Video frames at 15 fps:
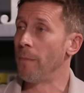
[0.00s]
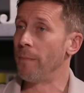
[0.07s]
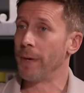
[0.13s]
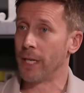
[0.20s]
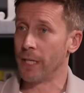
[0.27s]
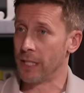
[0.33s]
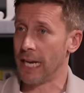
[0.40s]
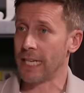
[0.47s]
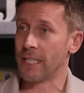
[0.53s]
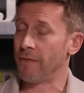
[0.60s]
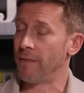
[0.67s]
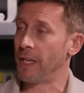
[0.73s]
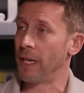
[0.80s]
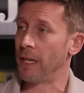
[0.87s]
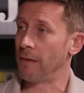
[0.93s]
because Aston
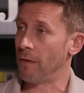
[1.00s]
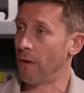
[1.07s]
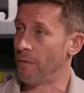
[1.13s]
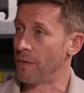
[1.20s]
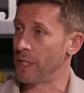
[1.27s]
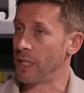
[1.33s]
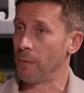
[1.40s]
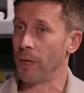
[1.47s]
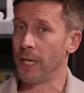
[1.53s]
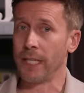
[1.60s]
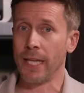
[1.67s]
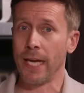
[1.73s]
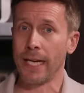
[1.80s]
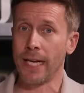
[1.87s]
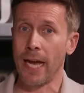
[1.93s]
Villa obviously winning
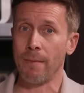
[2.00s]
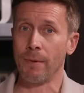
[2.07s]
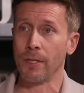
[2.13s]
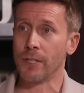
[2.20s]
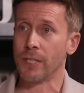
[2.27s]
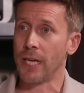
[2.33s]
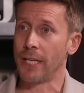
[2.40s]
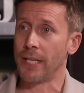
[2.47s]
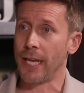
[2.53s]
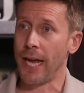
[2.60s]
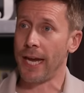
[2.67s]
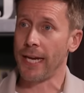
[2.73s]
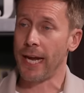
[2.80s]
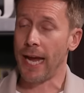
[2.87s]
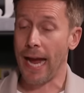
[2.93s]
their game on
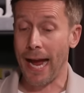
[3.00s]
Sunday,